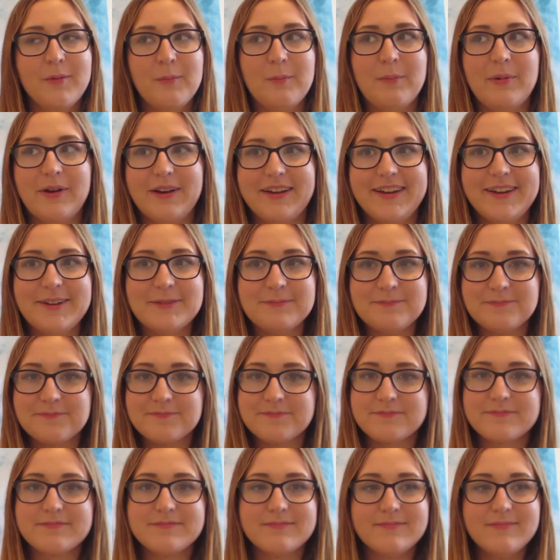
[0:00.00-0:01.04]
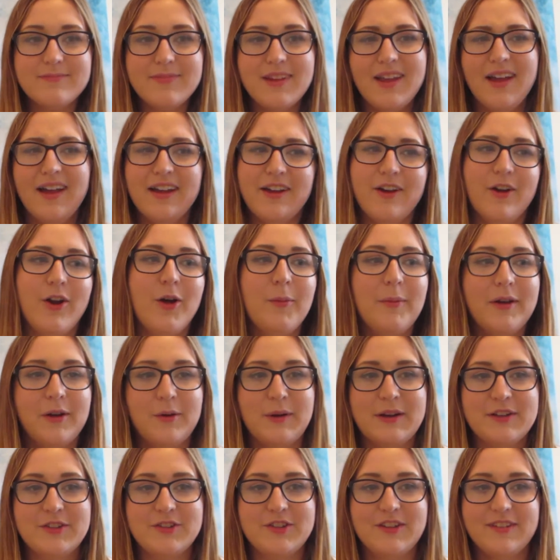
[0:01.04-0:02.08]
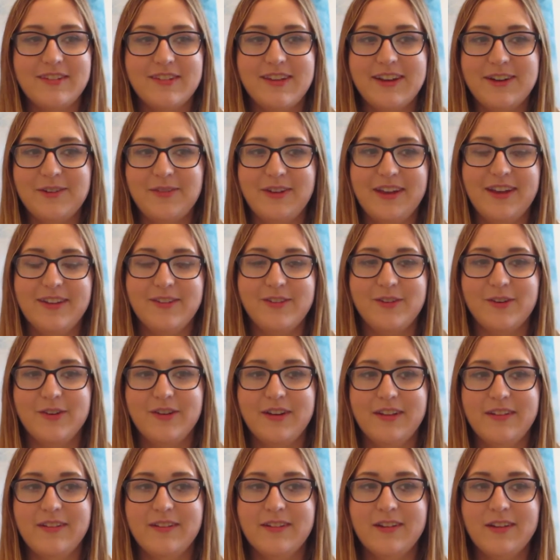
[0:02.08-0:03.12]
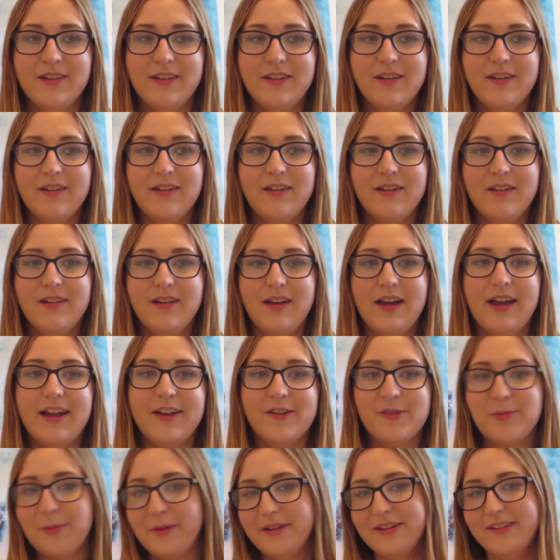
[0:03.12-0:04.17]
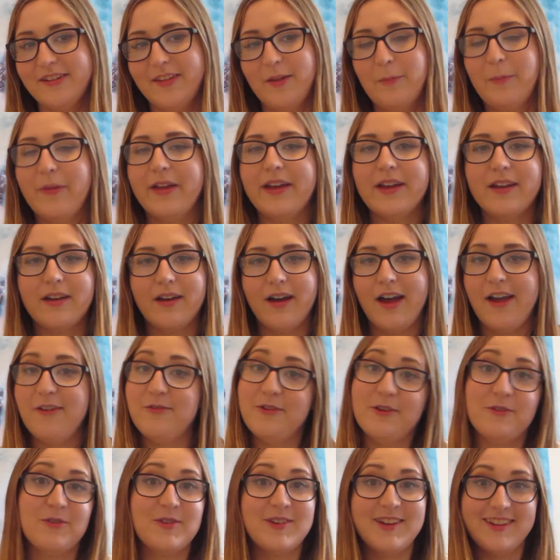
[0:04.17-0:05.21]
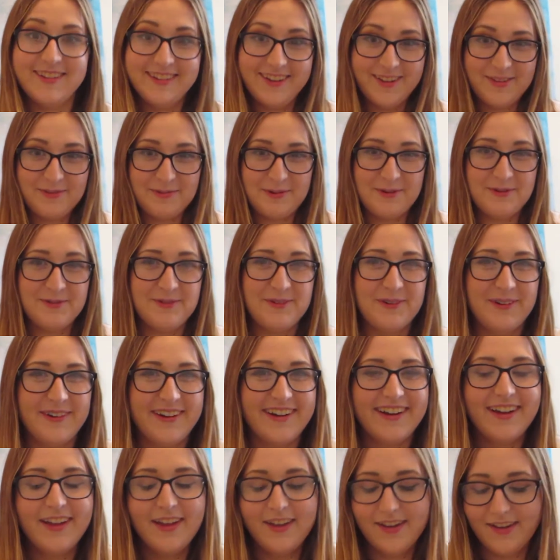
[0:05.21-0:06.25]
but I got all my questions kind of answered, and I explained to them, like, I've never done this before.